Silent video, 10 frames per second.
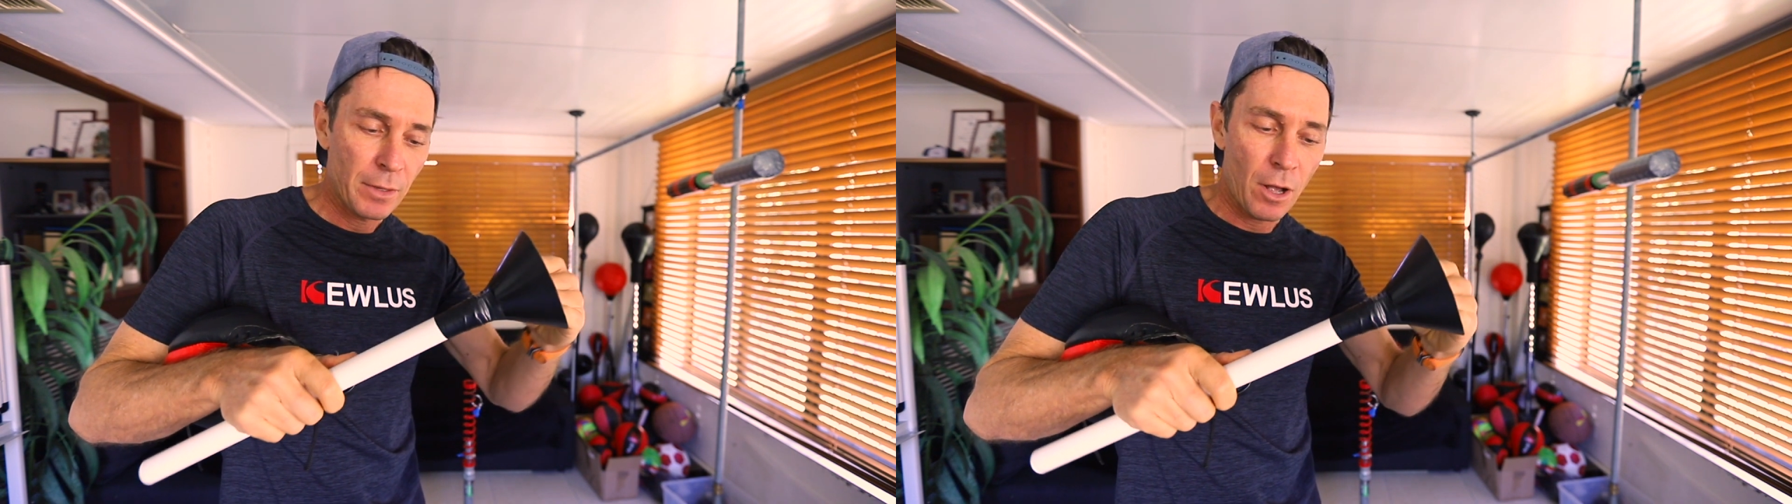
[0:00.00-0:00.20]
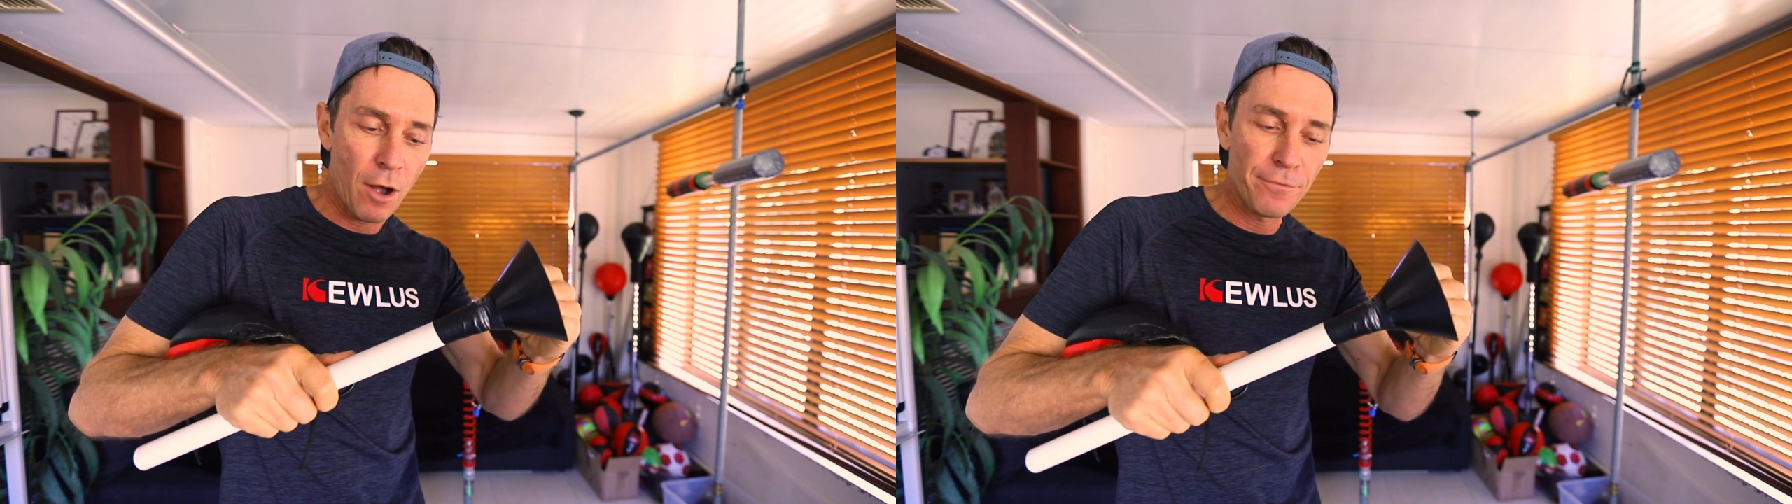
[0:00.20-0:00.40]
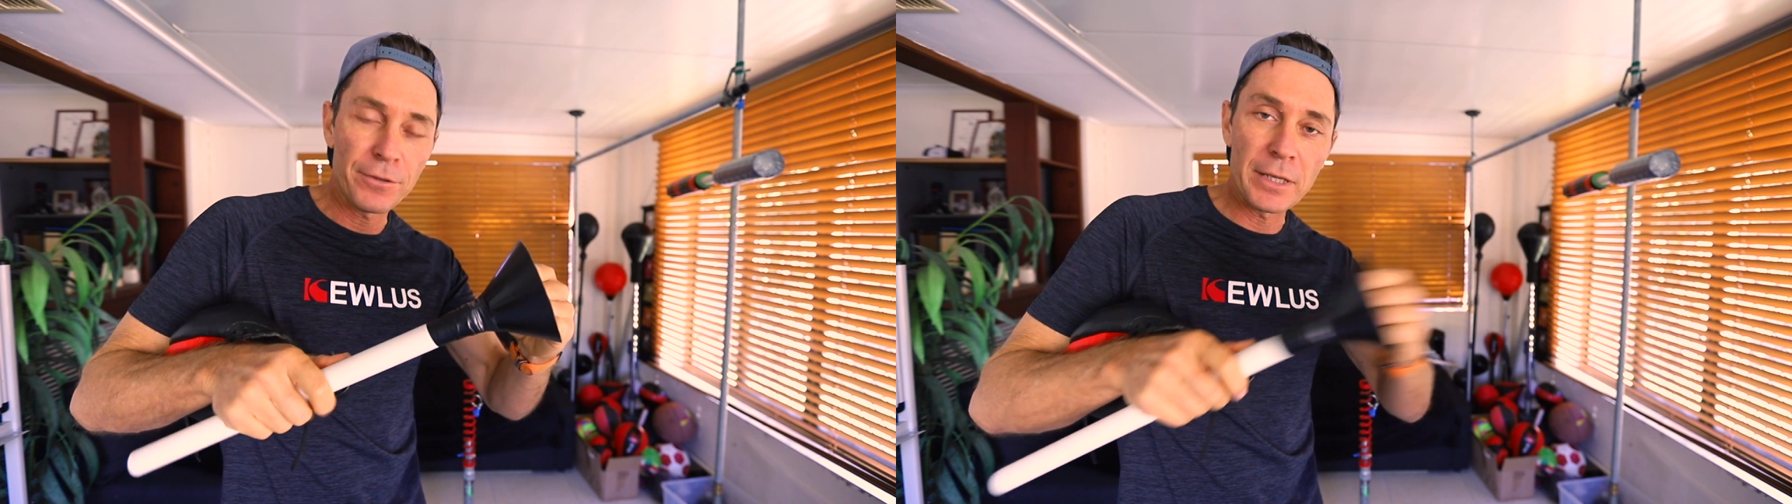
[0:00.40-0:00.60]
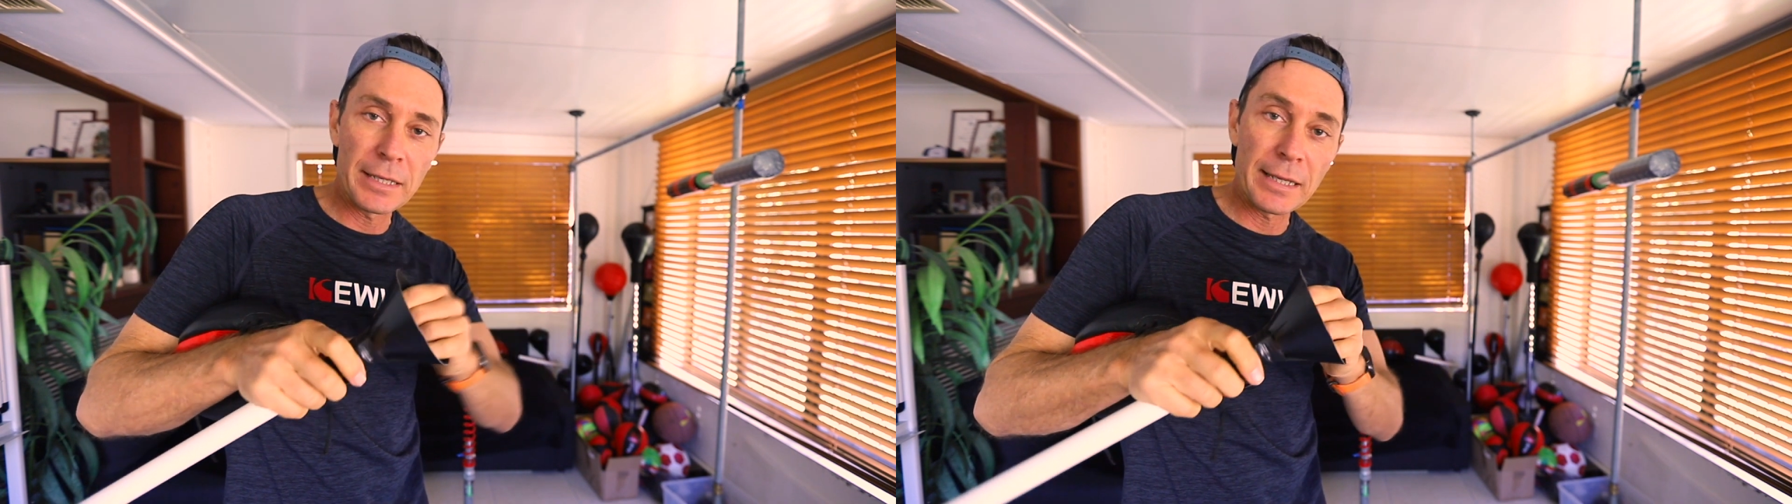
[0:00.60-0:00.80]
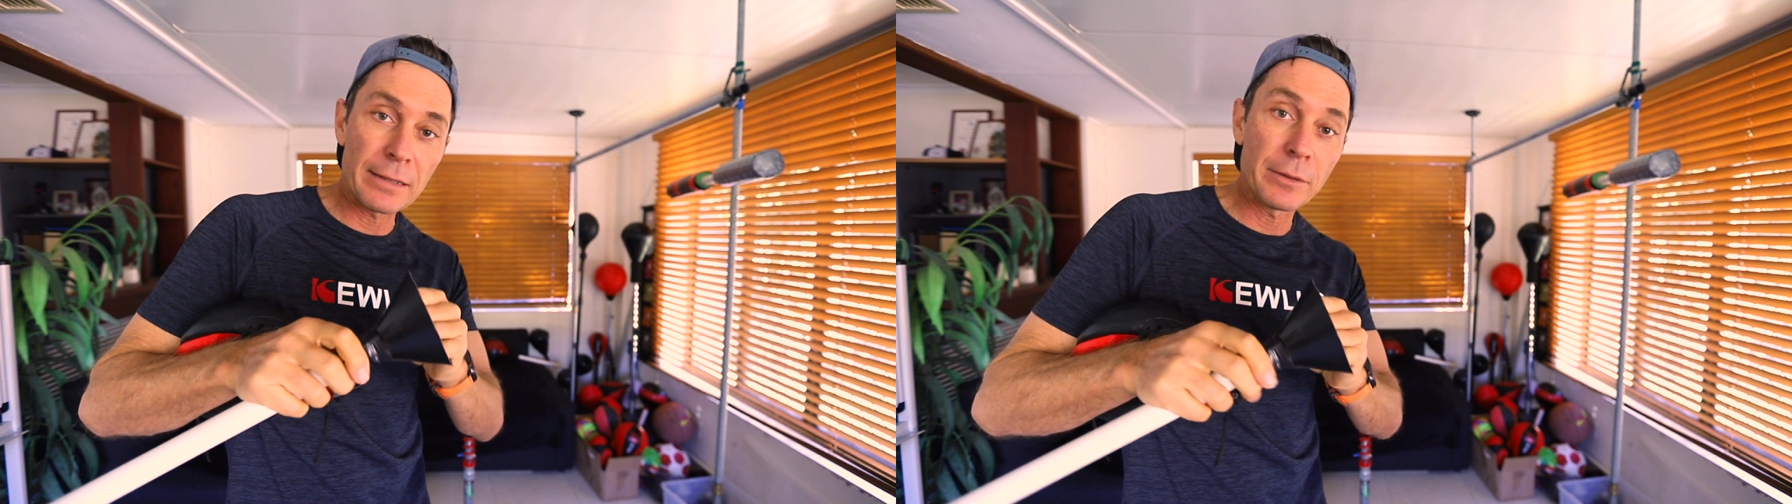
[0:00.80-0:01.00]
hopefully
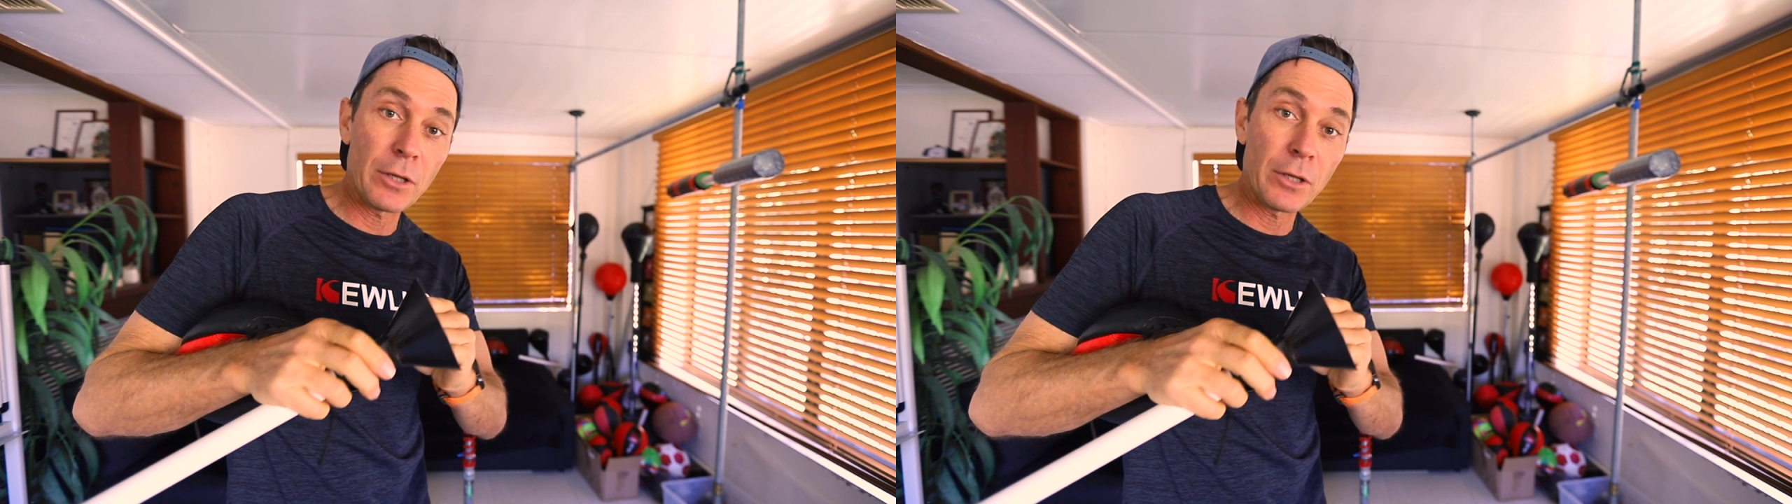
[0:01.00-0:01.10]
they'll